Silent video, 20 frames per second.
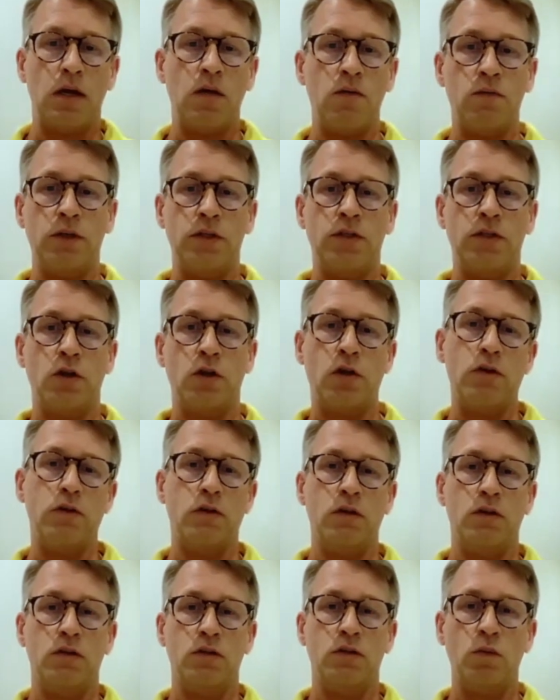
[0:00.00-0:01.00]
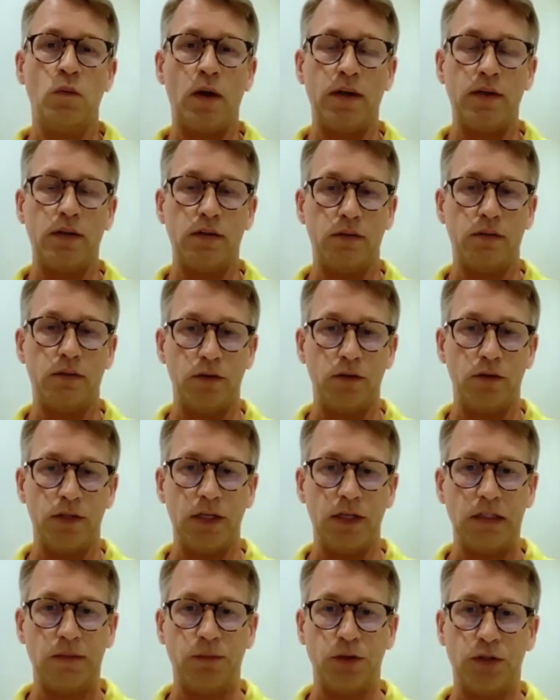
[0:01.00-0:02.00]
returned
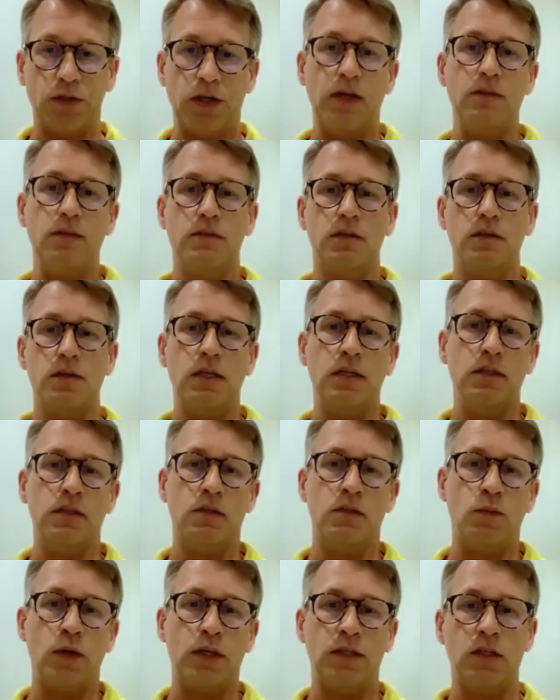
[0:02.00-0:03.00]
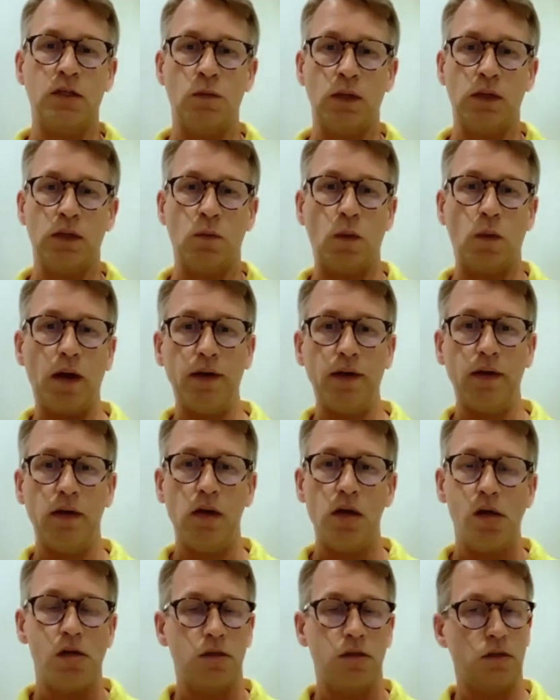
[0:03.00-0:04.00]
236% in 2021.
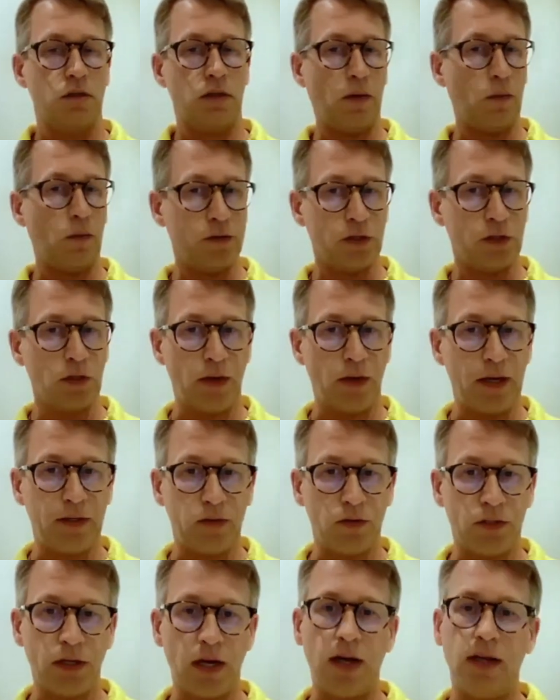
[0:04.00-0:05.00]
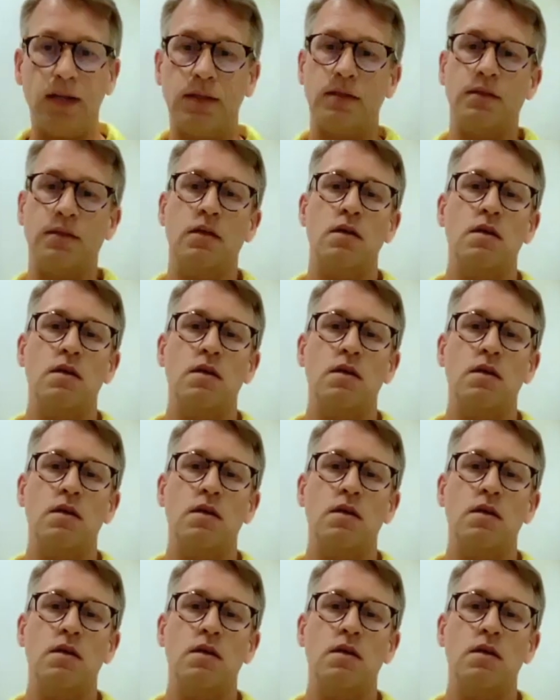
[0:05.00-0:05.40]
So that was a great result.